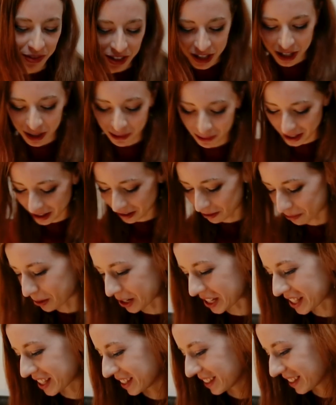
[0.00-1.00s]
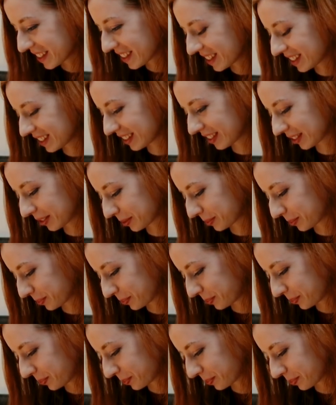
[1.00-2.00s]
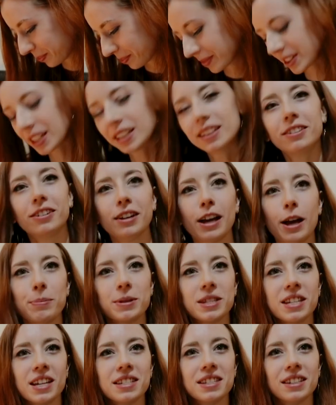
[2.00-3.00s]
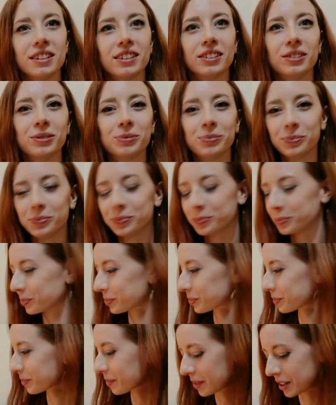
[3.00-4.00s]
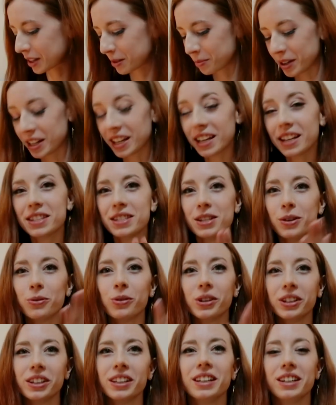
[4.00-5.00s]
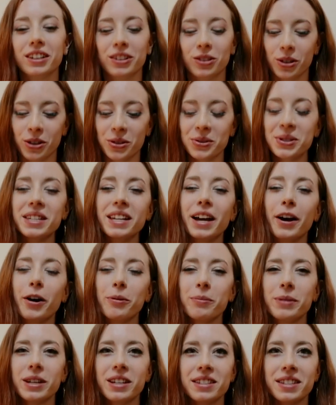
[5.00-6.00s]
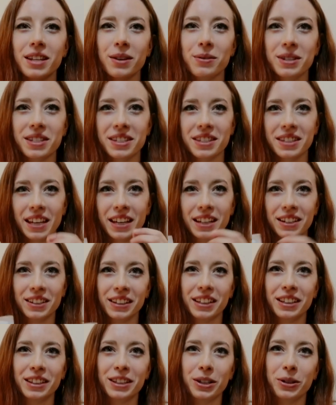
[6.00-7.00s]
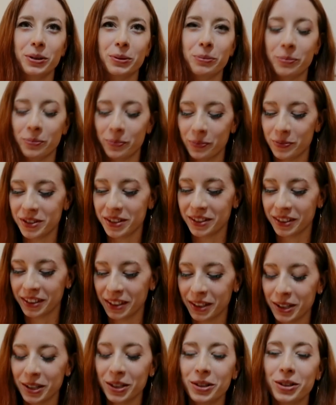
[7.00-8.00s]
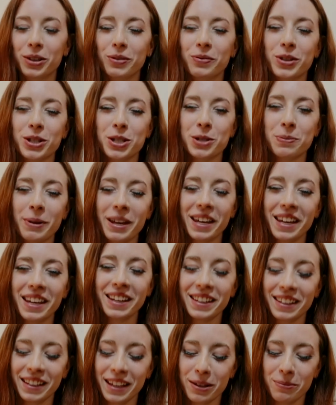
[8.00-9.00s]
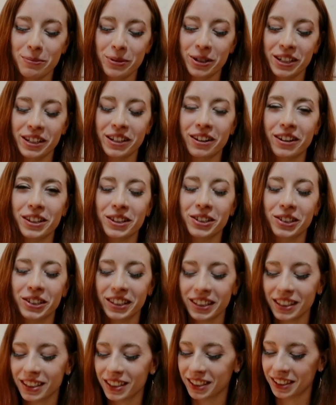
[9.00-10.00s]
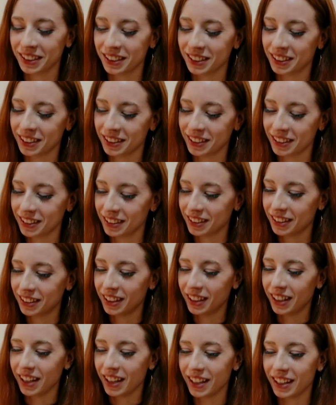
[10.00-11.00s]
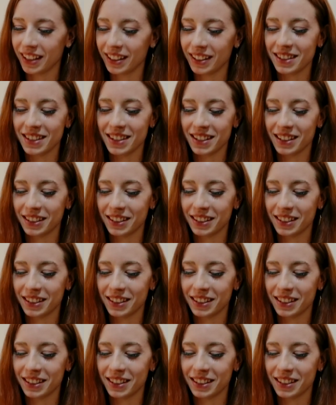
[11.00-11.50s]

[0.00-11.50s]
We have presents. A little appetizer. My hands are really gross now because I was handling the fish bait and putting it on the hook. And